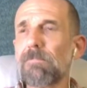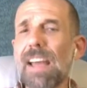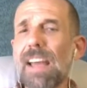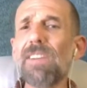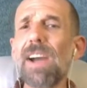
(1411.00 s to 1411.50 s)

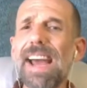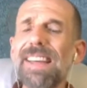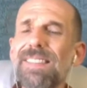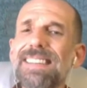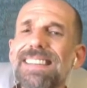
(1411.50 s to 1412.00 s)
Right.
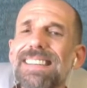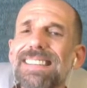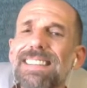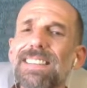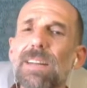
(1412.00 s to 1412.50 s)
I think the
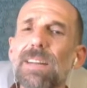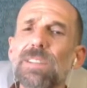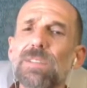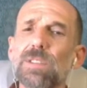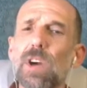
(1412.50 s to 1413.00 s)

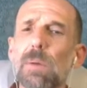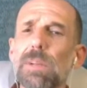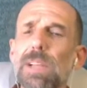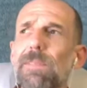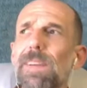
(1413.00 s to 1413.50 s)
definition of a strong
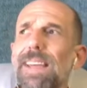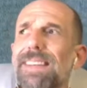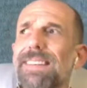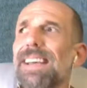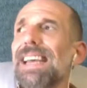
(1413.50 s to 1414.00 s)
belief
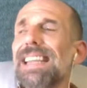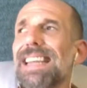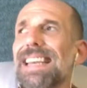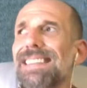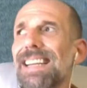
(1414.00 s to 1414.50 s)
is
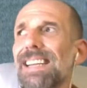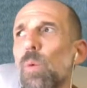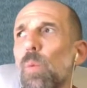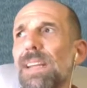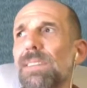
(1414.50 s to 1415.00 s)
the extent to
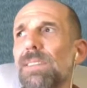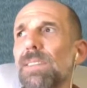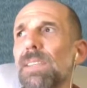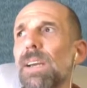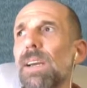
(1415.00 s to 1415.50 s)
which.
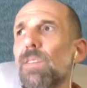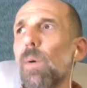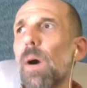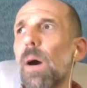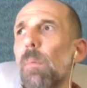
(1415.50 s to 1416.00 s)

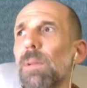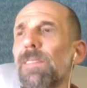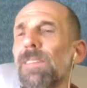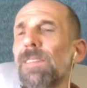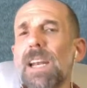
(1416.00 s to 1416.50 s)
So a
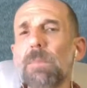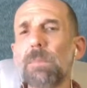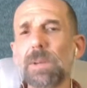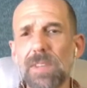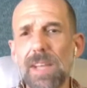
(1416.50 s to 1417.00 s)
belief is going to
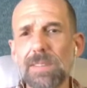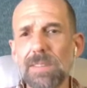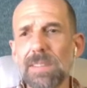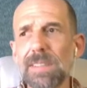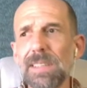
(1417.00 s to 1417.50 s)

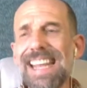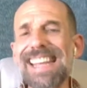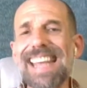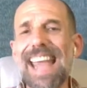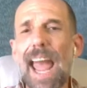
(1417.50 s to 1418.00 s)
persist in
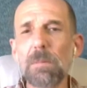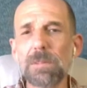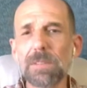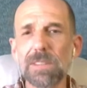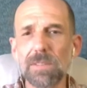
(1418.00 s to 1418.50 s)
the
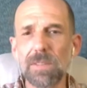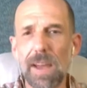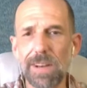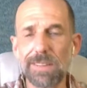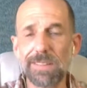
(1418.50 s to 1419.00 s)
absence of
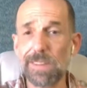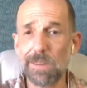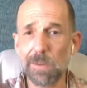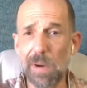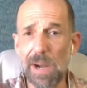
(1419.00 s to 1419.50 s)
evidence
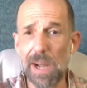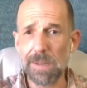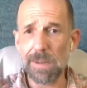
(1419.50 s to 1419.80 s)
either way.